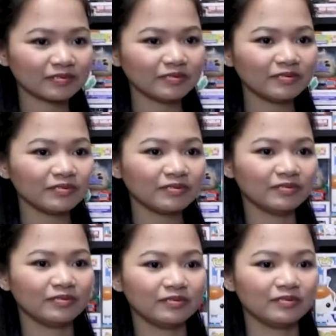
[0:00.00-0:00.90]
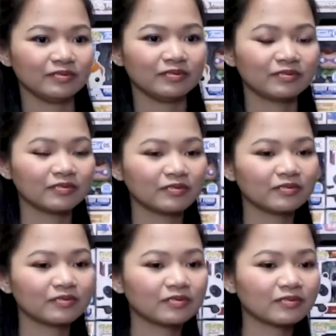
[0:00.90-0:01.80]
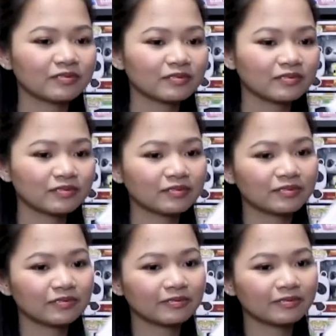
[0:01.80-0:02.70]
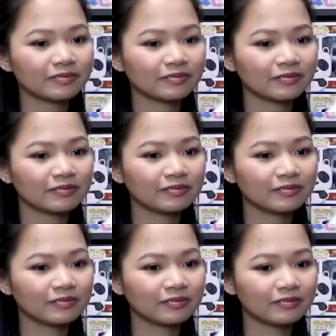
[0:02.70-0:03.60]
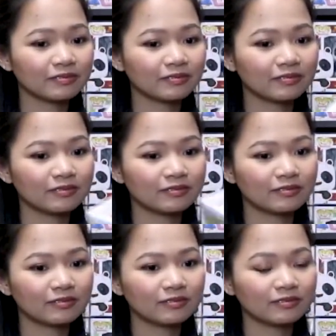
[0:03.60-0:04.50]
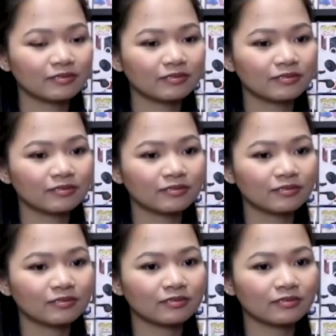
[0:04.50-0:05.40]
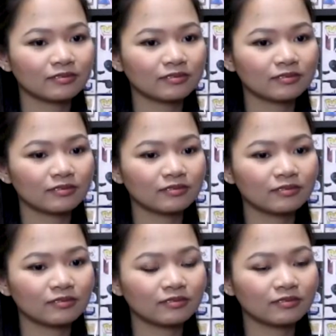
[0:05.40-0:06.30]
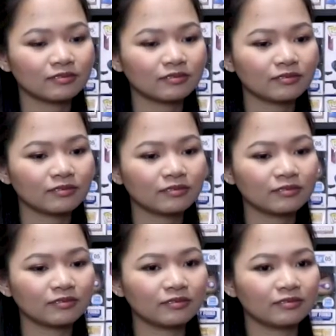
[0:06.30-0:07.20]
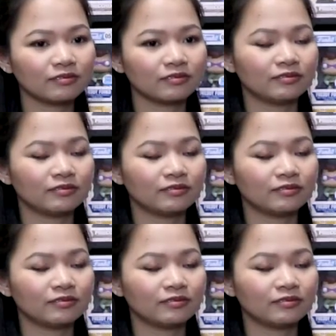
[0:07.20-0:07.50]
No words are spoken by the person on screen.